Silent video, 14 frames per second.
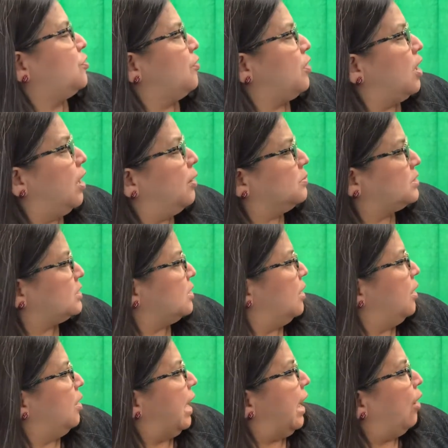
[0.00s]
comes
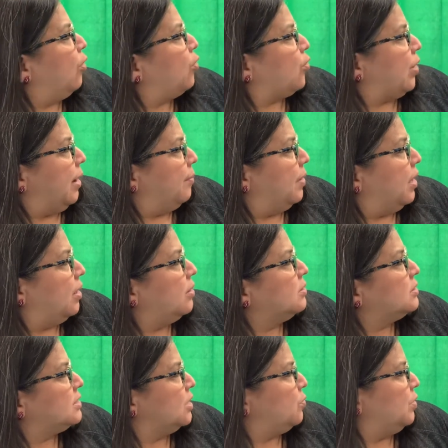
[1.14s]
out, Grandma,
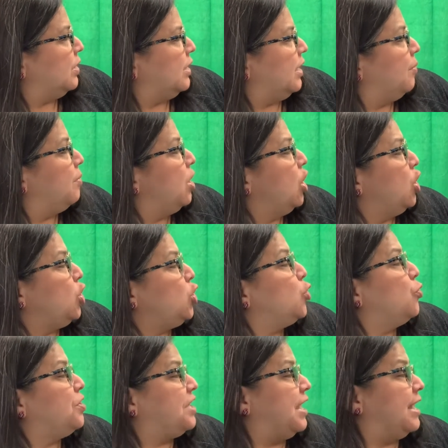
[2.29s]
said William,
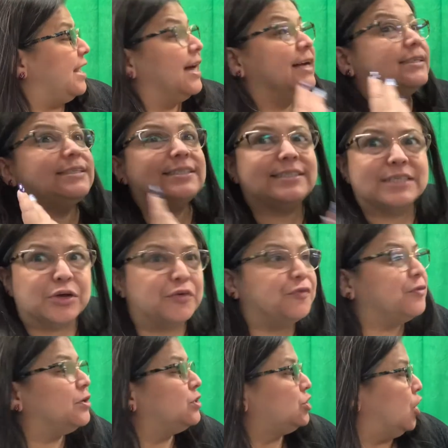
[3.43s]
you get a
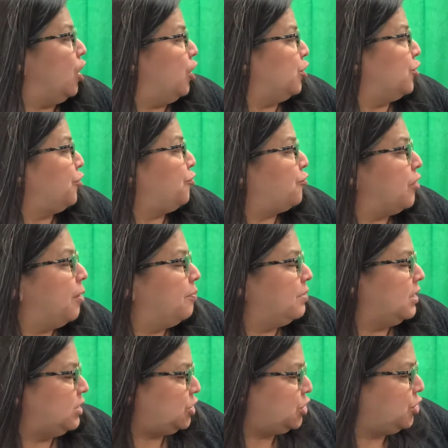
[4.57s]
silver dollar from the
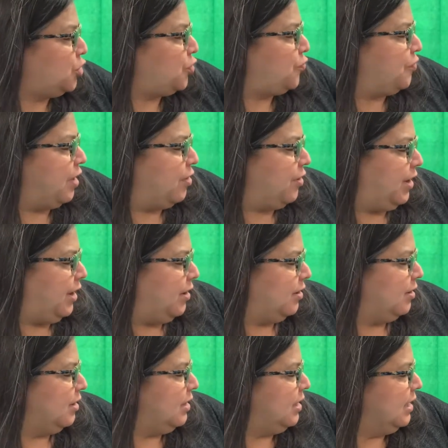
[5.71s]
tooth fairy.
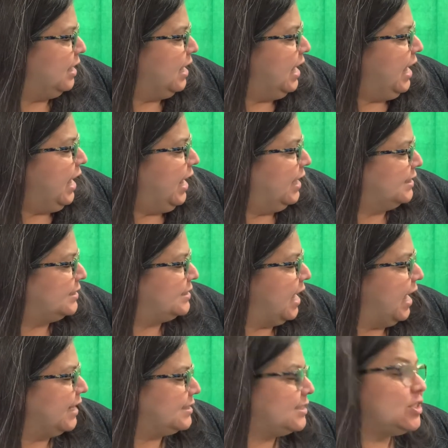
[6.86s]
Is
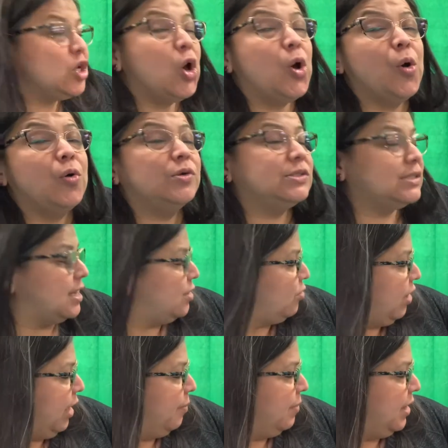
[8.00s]
that so? said
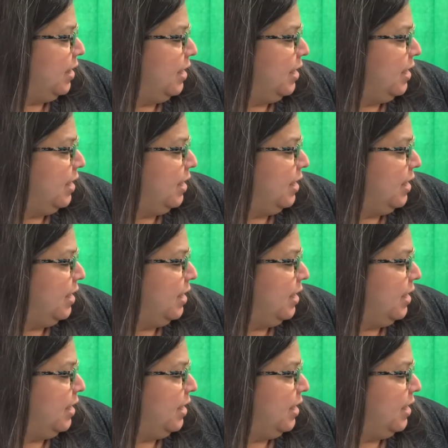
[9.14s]
Grandma.